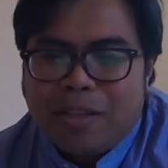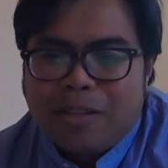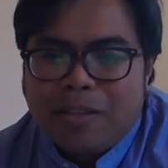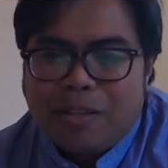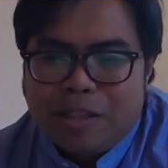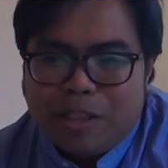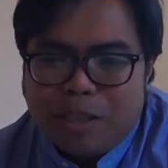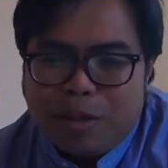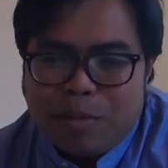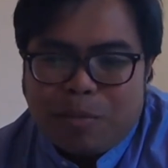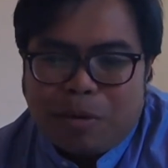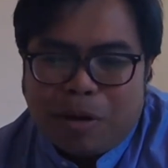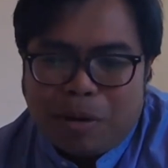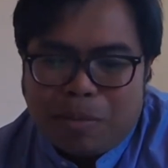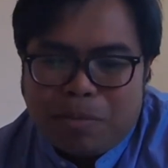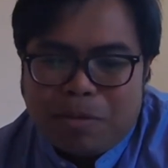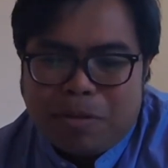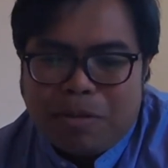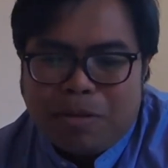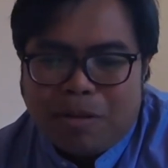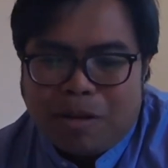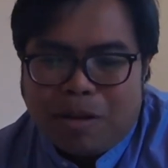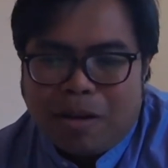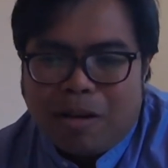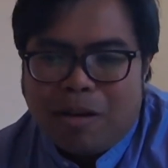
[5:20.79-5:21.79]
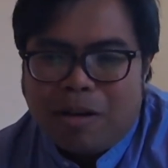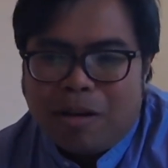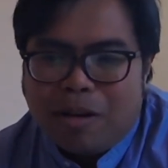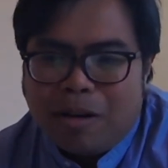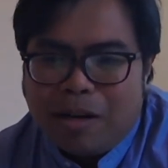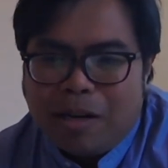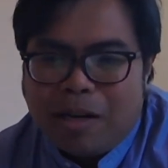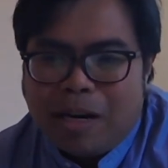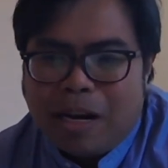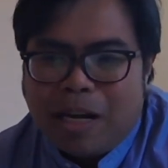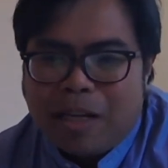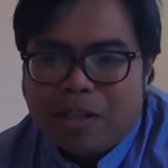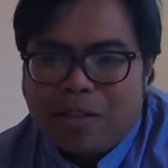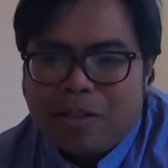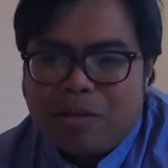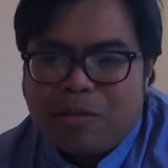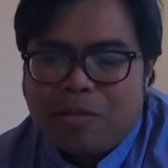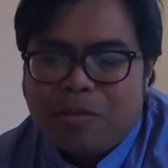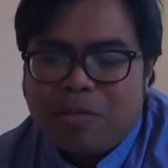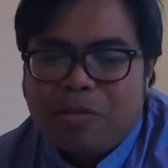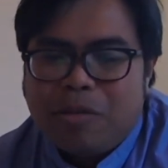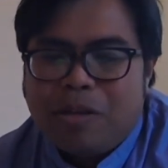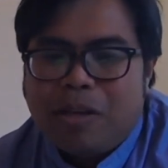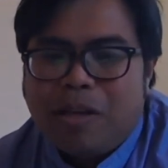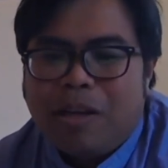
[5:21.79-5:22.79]
this pop star,
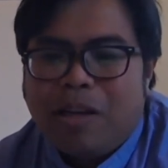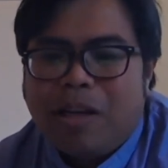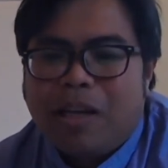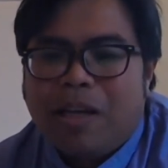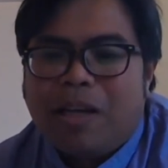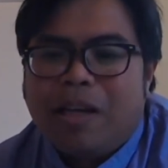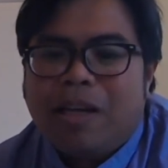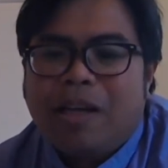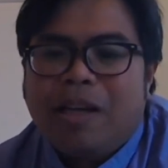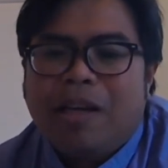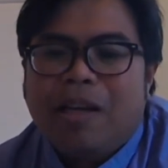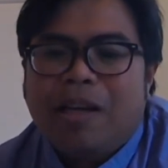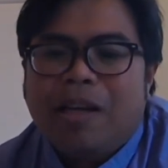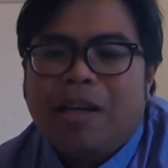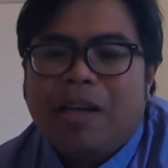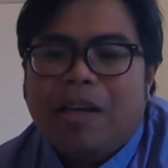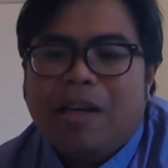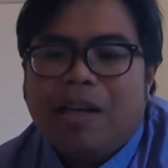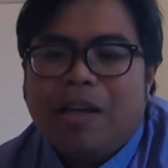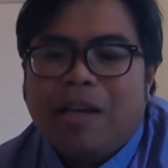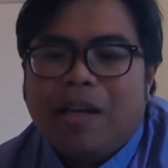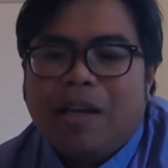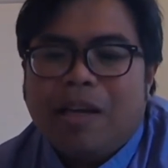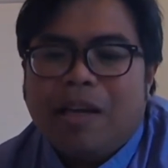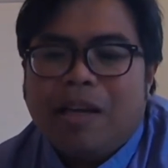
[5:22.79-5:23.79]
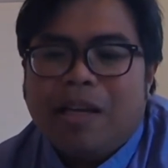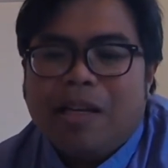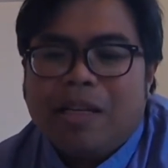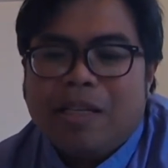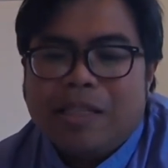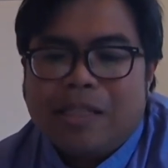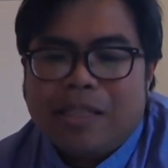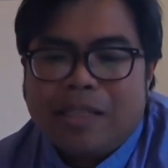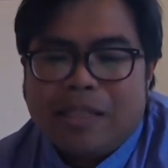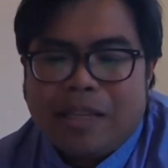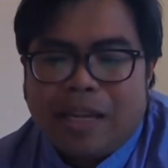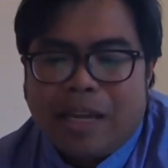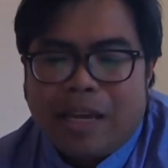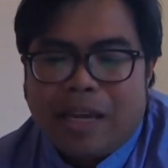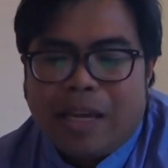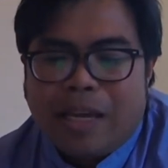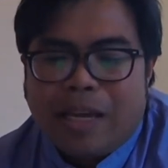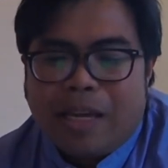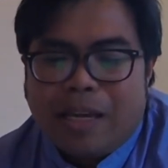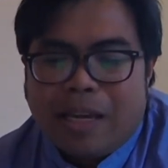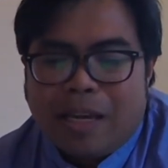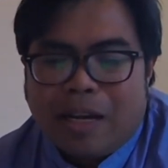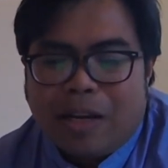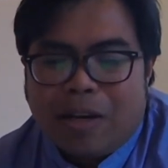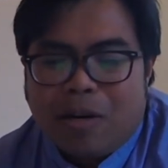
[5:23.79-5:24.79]
doesn't really
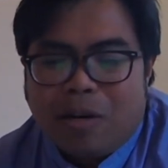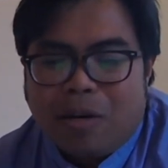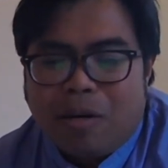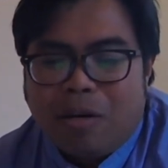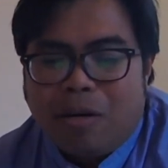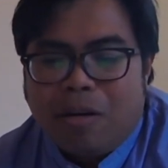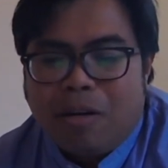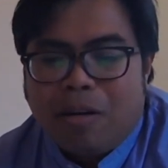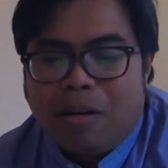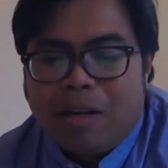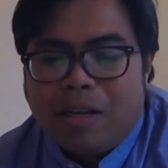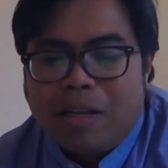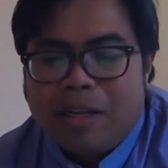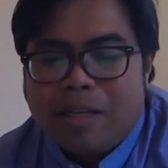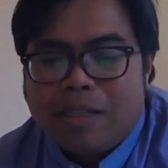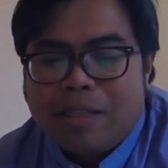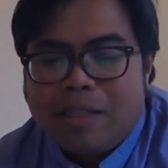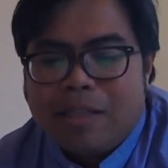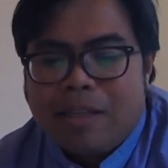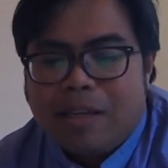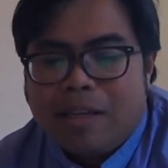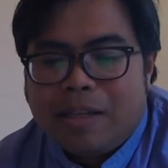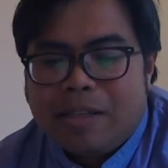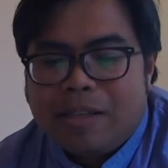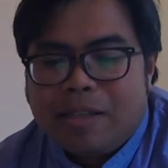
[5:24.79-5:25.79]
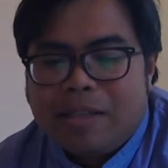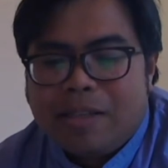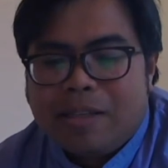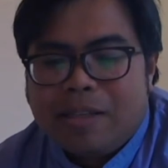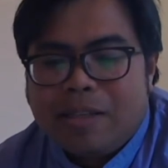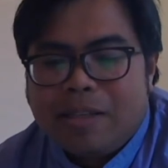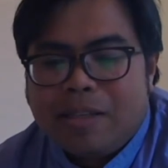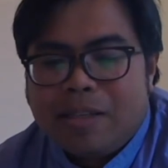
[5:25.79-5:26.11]
say at all is this.